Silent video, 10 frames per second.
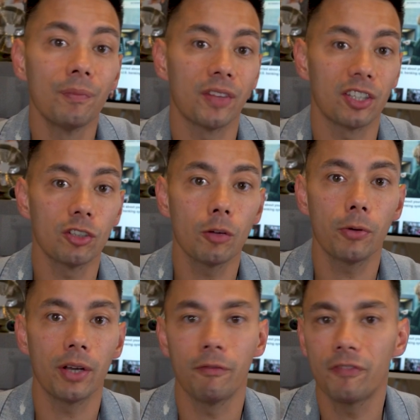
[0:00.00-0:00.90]
There's no
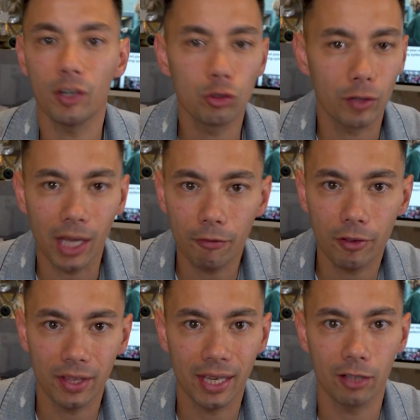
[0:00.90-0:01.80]
point in filtering
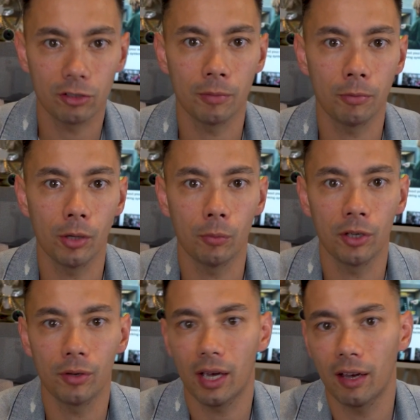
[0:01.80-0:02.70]
everything out to a point where
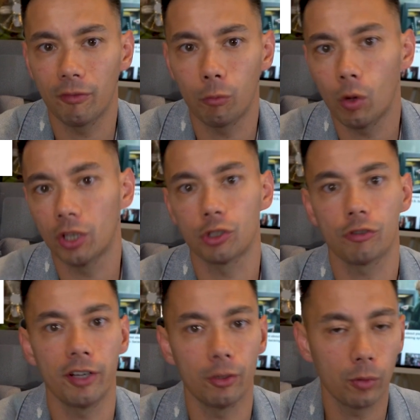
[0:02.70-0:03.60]
you have one
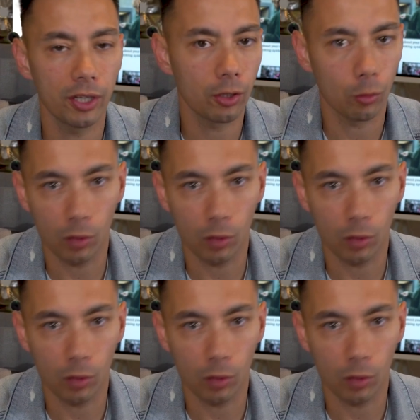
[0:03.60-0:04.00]
trade a week or